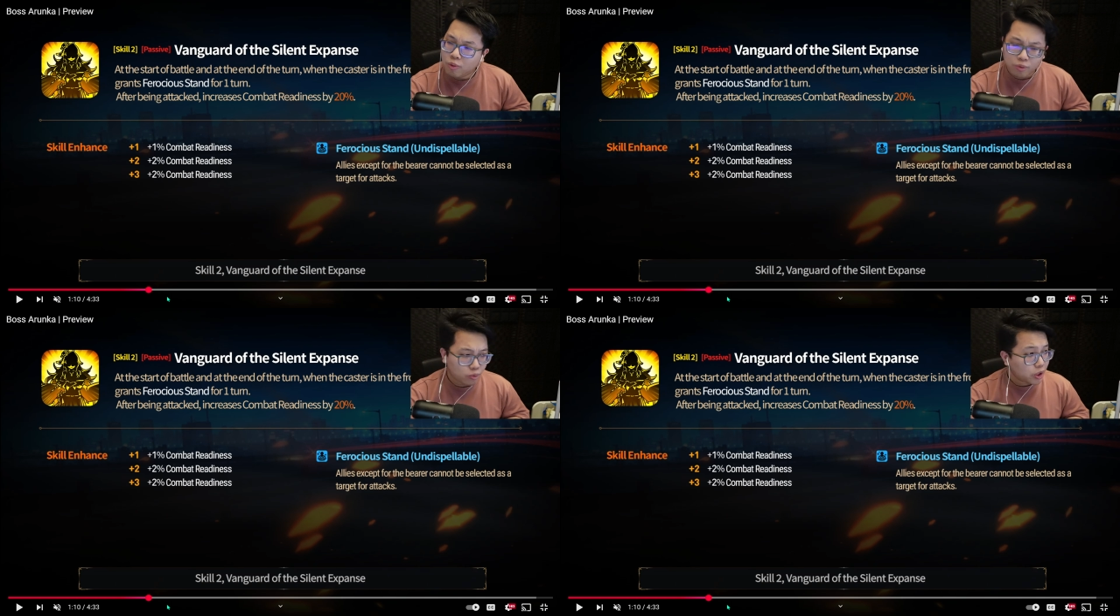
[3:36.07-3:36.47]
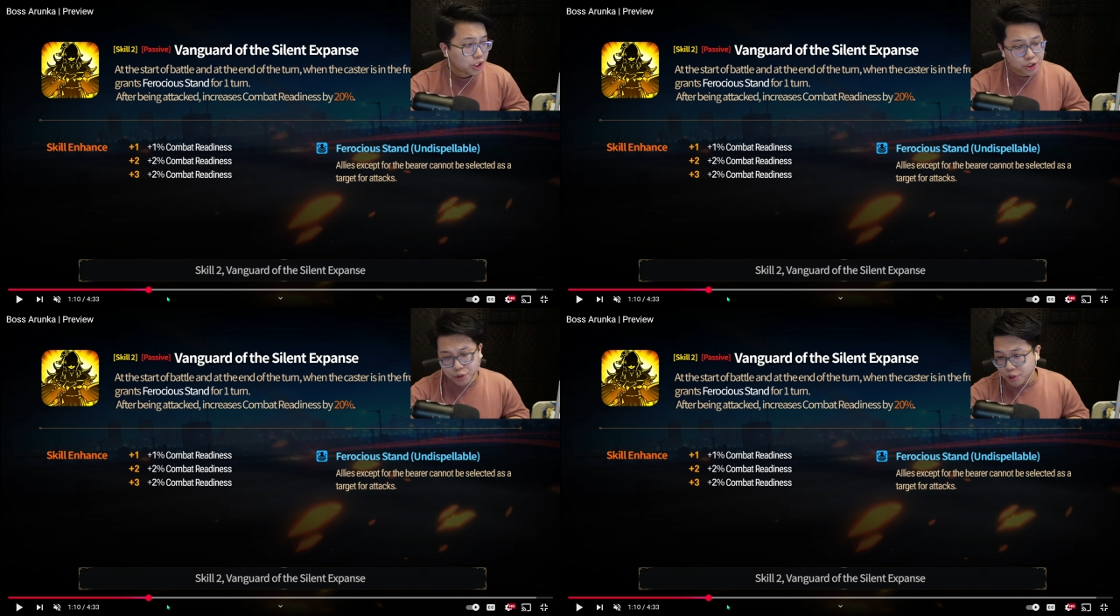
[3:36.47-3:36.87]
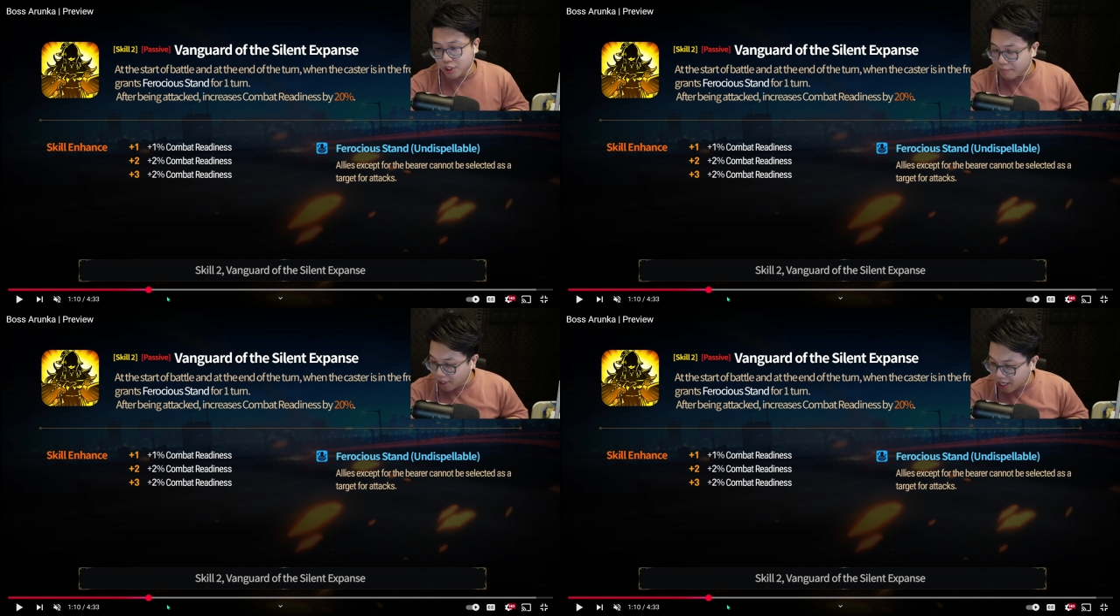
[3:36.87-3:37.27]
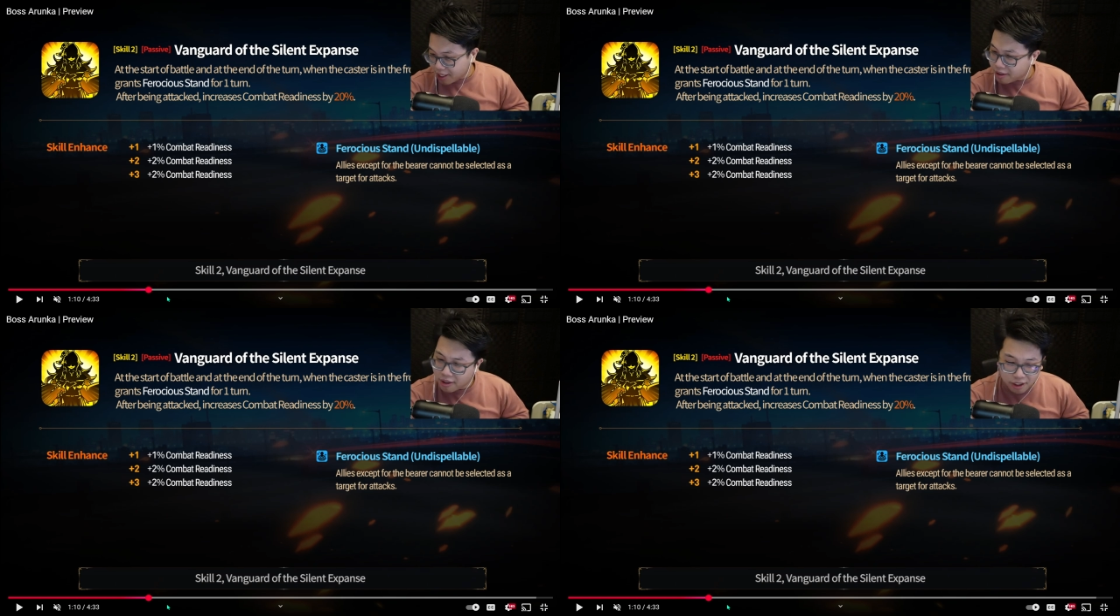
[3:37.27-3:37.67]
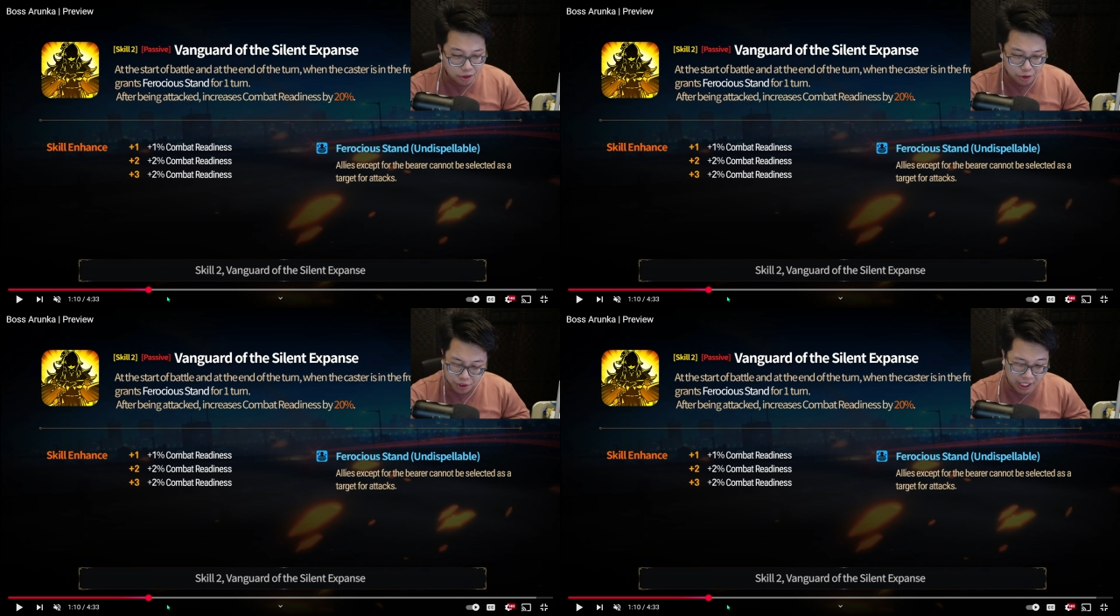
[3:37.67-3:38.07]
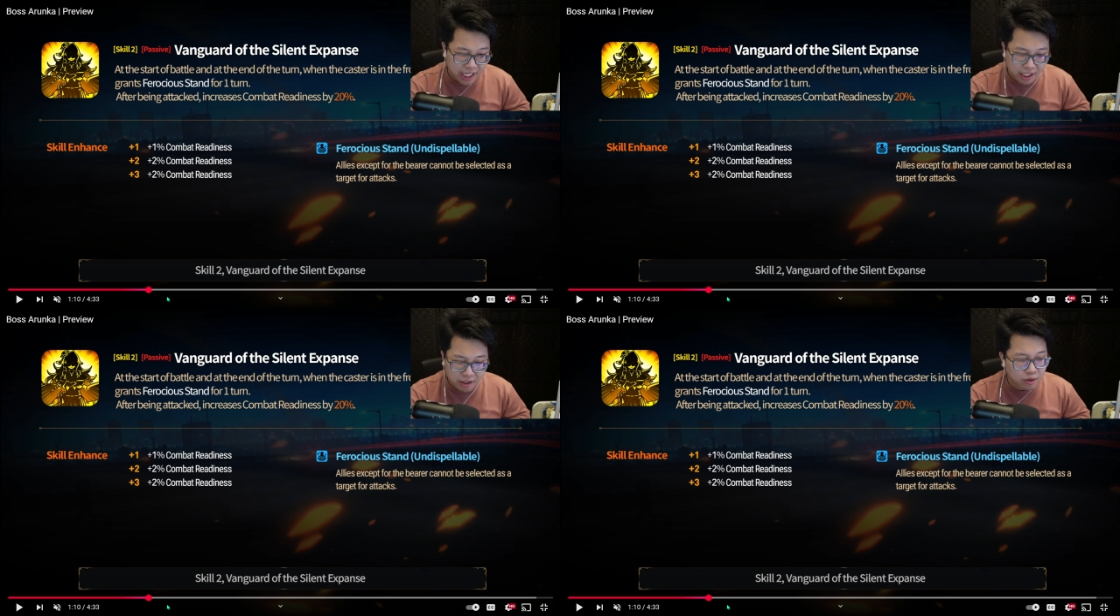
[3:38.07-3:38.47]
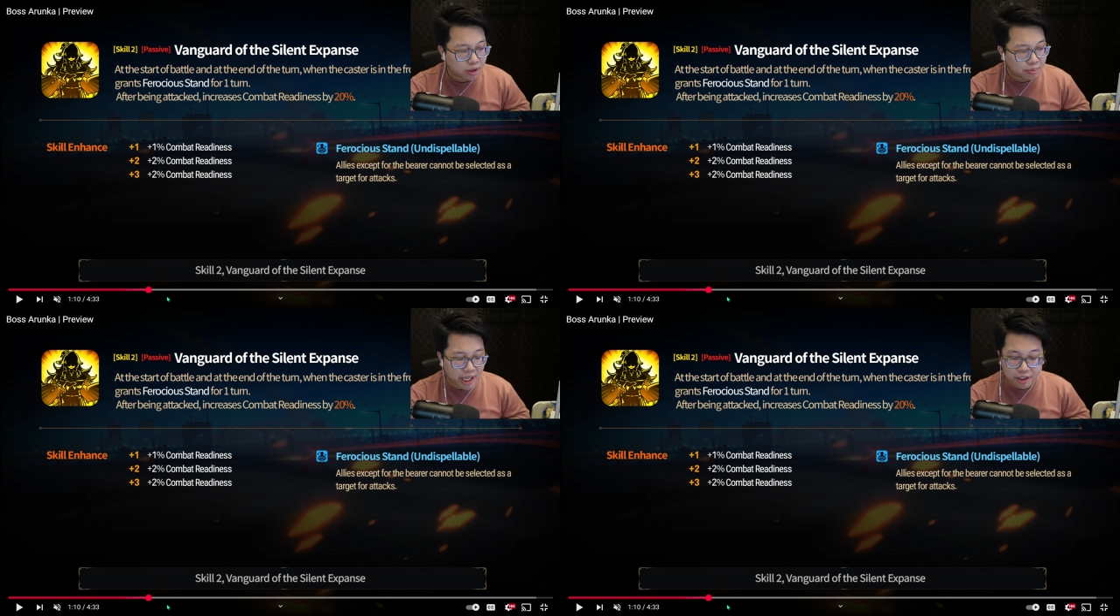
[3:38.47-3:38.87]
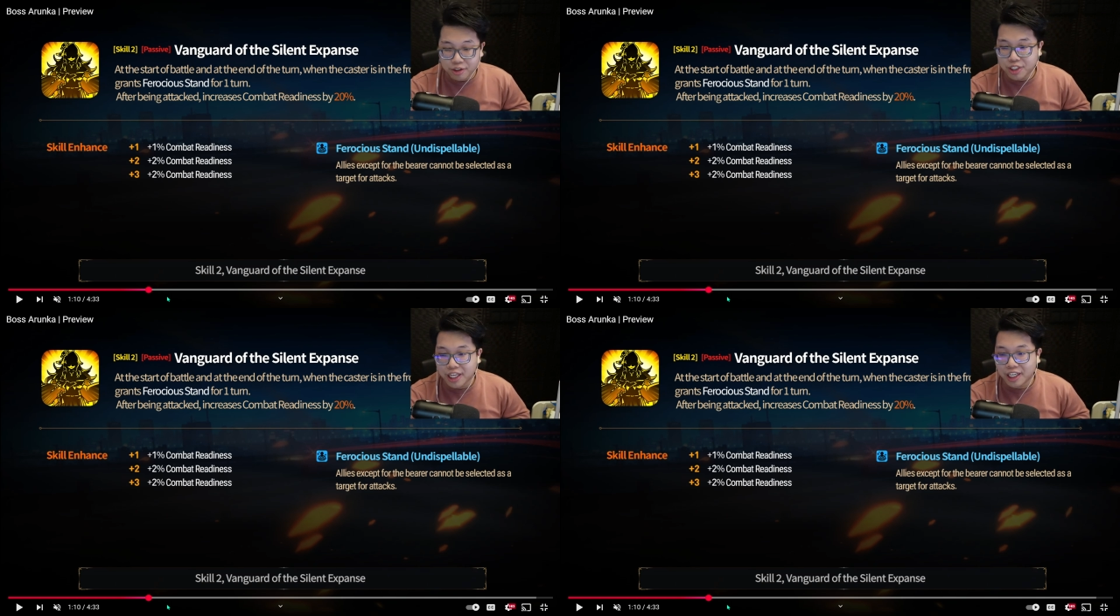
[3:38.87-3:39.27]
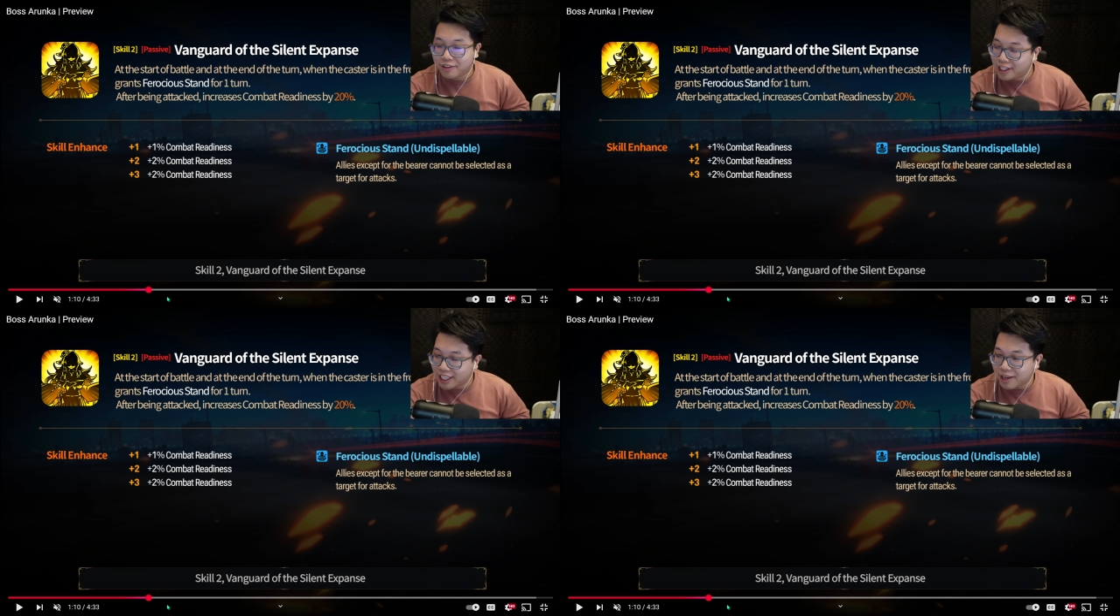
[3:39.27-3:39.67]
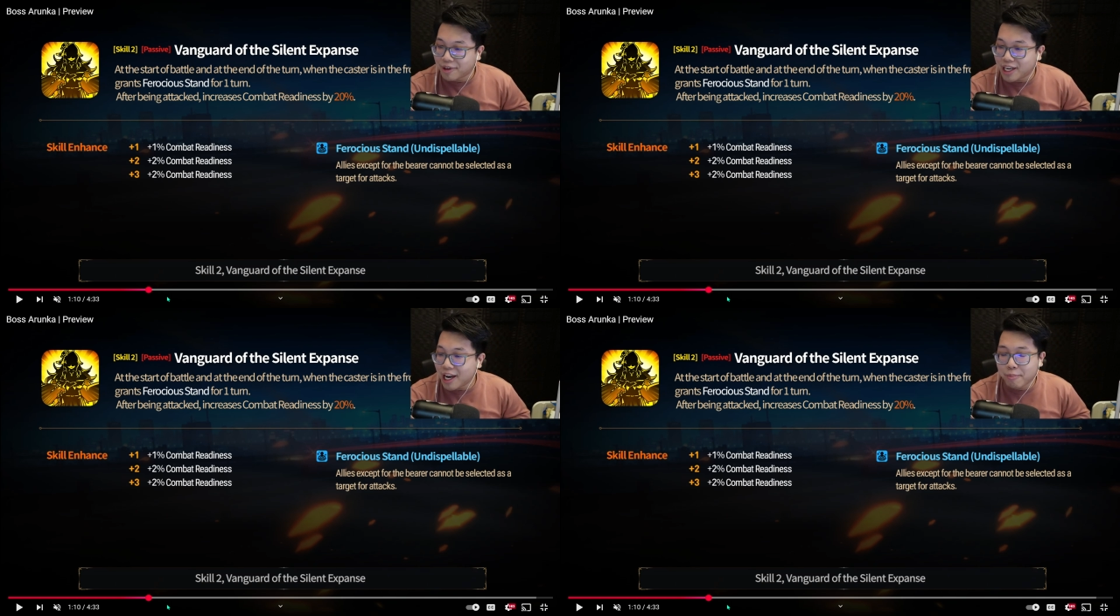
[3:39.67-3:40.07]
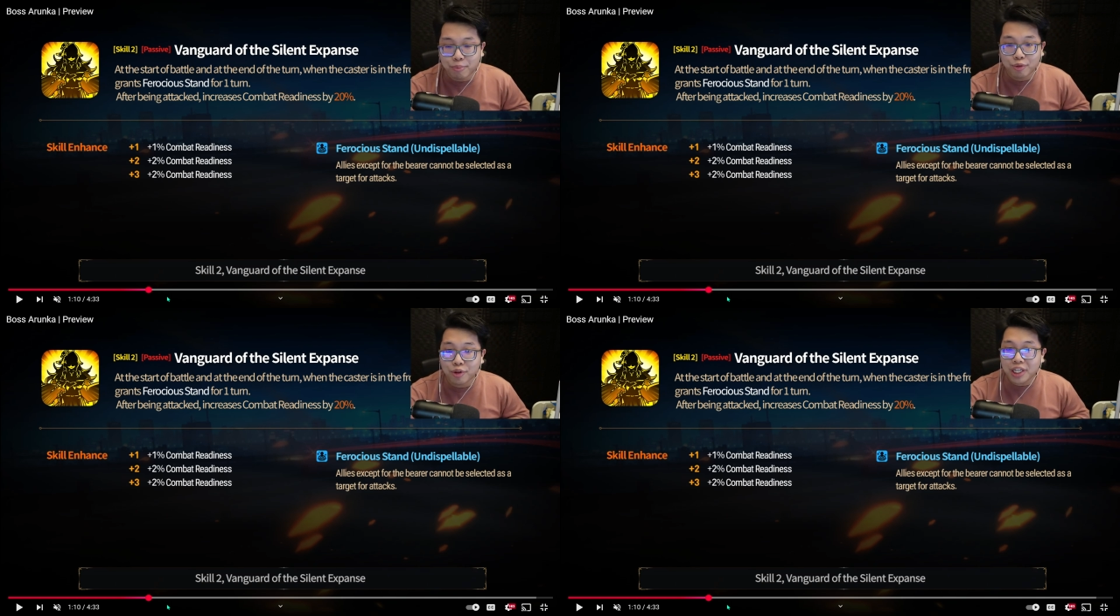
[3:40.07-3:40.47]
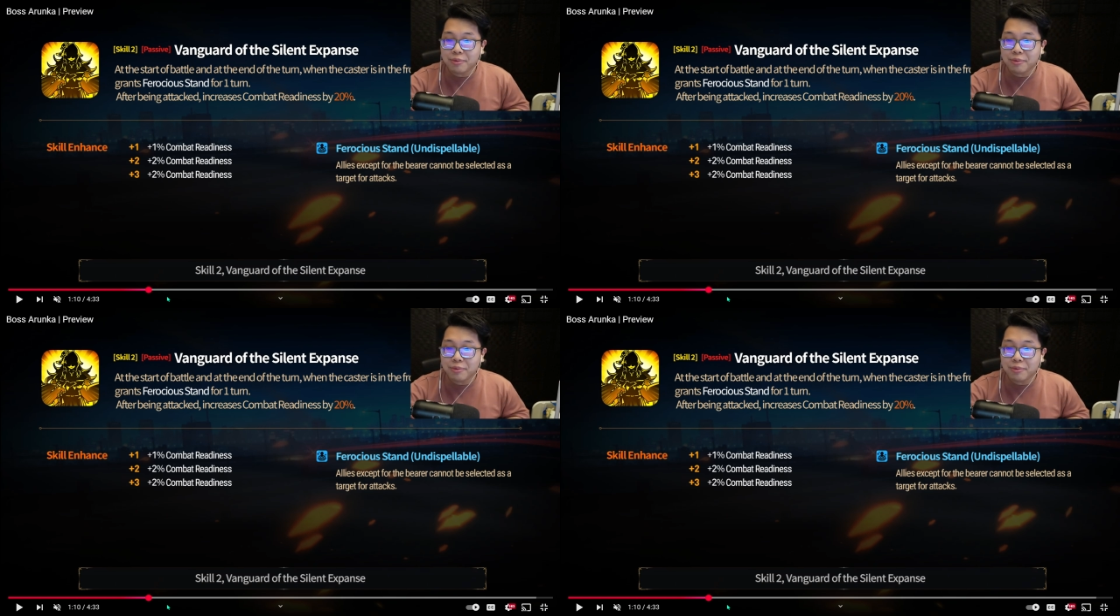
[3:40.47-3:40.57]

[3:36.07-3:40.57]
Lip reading: which is, in my understanding, or my understanding of the game right now, pretty